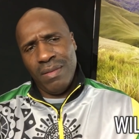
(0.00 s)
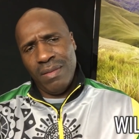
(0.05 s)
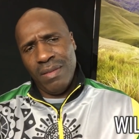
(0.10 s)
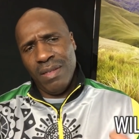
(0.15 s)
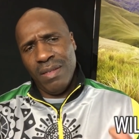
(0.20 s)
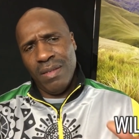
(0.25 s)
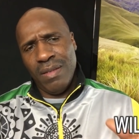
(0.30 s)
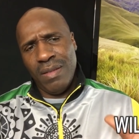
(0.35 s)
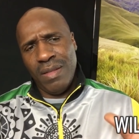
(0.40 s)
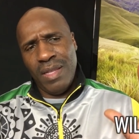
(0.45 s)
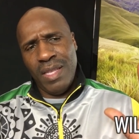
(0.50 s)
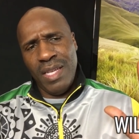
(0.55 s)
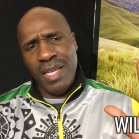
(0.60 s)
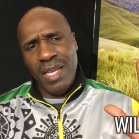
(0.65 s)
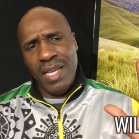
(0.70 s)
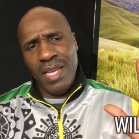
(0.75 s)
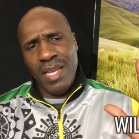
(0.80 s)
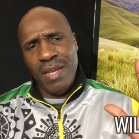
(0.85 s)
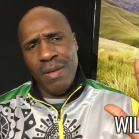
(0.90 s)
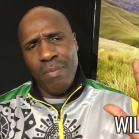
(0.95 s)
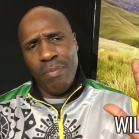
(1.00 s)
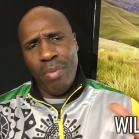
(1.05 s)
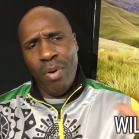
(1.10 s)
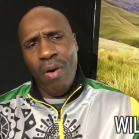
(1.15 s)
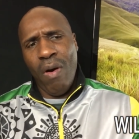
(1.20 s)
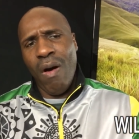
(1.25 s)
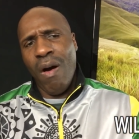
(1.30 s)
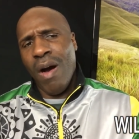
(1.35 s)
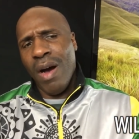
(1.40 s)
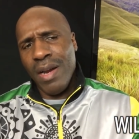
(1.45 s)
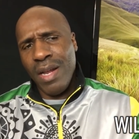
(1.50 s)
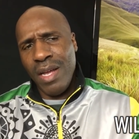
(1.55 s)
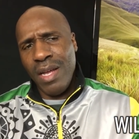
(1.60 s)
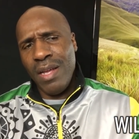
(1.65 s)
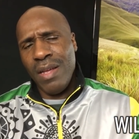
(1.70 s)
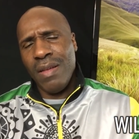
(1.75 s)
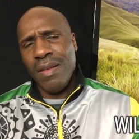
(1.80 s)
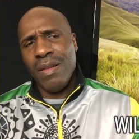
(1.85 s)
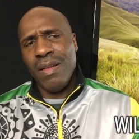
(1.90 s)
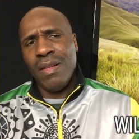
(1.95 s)
the, the
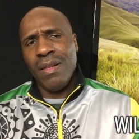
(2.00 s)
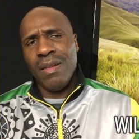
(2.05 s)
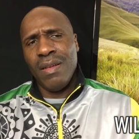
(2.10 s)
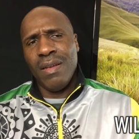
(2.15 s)
party